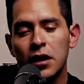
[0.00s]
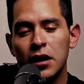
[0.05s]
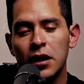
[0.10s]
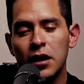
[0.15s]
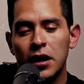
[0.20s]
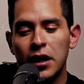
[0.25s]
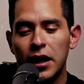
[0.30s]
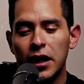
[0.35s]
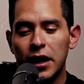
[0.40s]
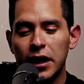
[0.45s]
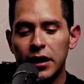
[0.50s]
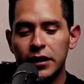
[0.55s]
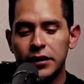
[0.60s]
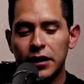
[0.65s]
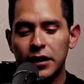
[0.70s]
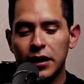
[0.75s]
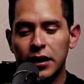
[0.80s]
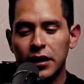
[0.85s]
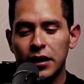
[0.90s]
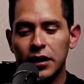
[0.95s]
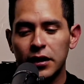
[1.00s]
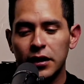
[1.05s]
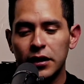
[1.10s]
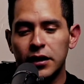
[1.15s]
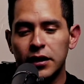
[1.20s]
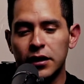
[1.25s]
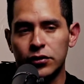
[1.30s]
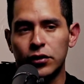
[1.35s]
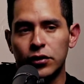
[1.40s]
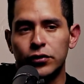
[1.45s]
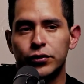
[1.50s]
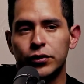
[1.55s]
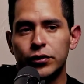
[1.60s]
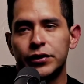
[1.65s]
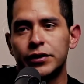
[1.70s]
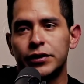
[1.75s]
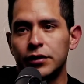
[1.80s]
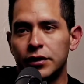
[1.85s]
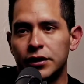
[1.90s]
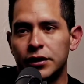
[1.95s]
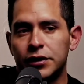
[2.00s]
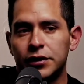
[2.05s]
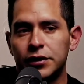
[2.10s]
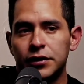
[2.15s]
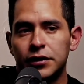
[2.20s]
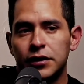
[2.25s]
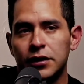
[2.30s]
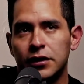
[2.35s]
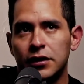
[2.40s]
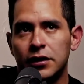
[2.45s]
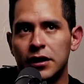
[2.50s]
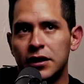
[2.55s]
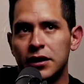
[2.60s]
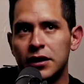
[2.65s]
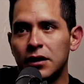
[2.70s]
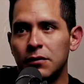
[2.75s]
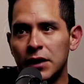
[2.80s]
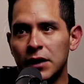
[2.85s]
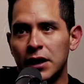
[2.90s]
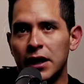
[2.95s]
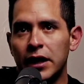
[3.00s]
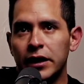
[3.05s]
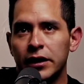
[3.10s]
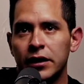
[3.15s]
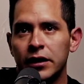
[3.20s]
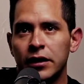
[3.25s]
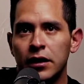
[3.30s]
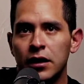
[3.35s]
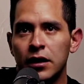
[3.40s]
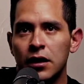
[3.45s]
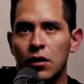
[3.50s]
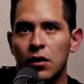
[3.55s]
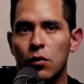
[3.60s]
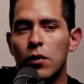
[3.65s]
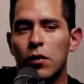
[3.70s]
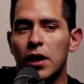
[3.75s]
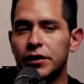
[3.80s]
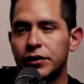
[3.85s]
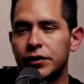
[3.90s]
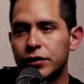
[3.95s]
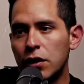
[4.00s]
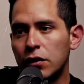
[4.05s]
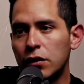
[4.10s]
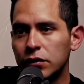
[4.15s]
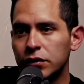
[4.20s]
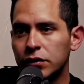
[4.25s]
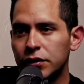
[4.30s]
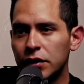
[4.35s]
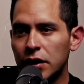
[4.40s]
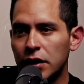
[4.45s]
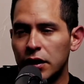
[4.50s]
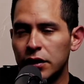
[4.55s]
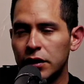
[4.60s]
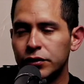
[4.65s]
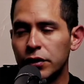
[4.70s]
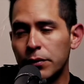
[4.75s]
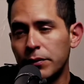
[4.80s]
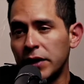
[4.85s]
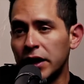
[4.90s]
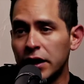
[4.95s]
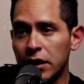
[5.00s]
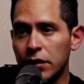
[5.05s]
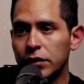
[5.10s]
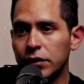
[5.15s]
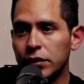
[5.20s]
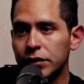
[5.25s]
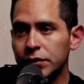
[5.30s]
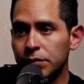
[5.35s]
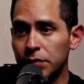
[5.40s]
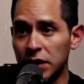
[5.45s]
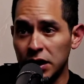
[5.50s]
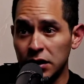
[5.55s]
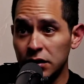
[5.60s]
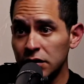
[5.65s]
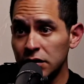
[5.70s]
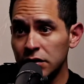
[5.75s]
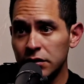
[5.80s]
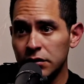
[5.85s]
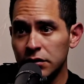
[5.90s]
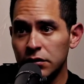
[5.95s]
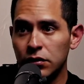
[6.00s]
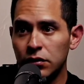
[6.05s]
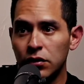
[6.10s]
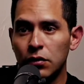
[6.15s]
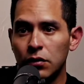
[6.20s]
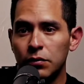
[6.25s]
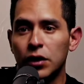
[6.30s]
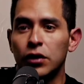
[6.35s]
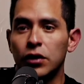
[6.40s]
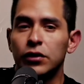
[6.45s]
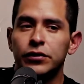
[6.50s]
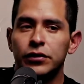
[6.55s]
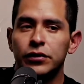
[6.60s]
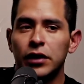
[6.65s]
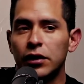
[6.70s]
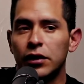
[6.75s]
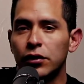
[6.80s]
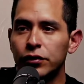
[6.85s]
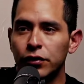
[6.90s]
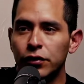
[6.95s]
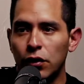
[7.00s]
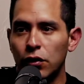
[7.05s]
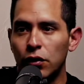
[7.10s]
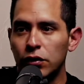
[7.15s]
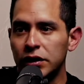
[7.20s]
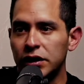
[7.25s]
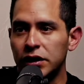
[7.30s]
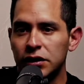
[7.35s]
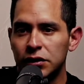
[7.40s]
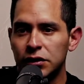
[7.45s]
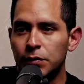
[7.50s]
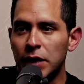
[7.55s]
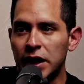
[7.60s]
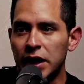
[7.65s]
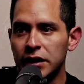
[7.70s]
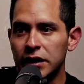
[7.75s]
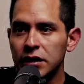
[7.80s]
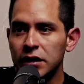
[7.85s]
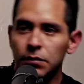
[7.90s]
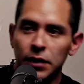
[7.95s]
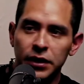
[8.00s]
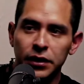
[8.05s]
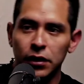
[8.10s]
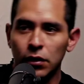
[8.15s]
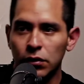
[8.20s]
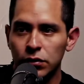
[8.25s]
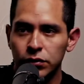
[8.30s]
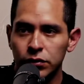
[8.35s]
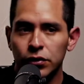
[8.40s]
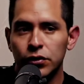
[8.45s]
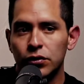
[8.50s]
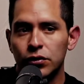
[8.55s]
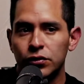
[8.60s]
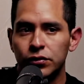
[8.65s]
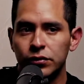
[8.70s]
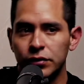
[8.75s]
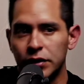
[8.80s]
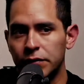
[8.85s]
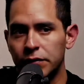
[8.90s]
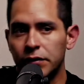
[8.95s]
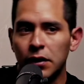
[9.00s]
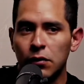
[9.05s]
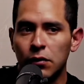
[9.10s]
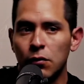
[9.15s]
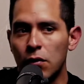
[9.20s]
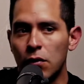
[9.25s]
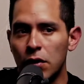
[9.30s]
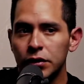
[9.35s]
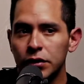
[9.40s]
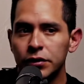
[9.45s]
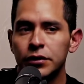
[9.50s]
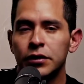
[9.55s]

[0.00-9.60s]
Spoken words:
And he's also teaching me like what songs some Icaros means, because they're not only in Spanish, but they also use different words.